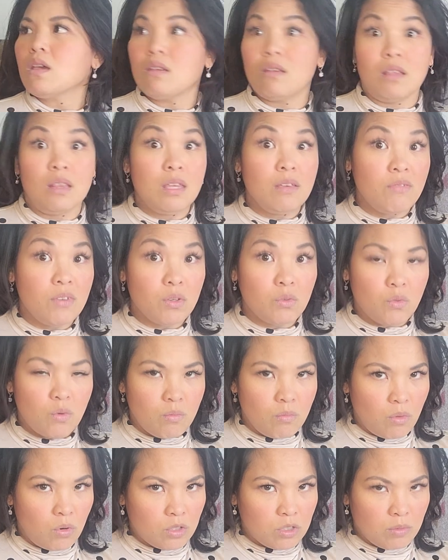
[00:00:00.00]
Your living
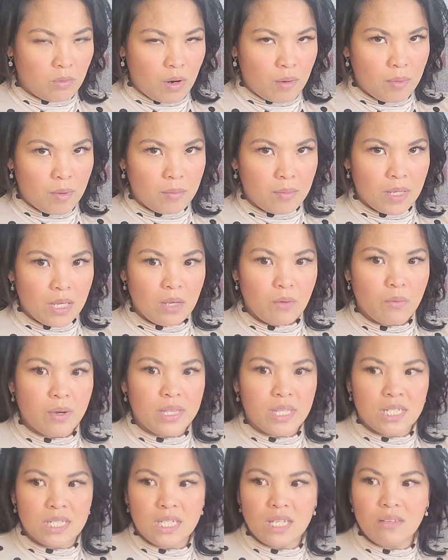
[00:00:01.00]
room most probably, where
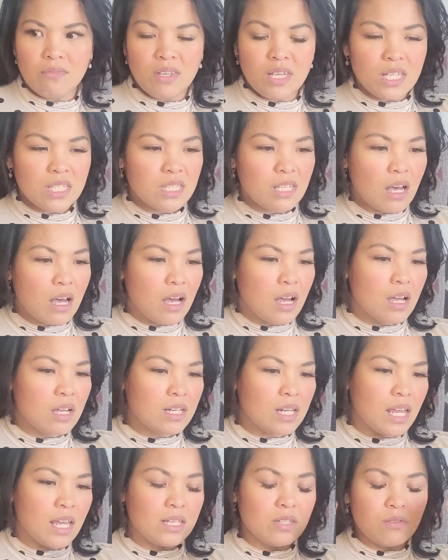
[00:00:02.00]
the TV is on
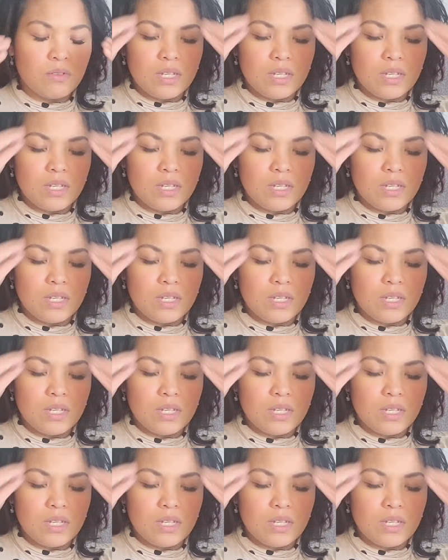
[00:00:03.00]
and you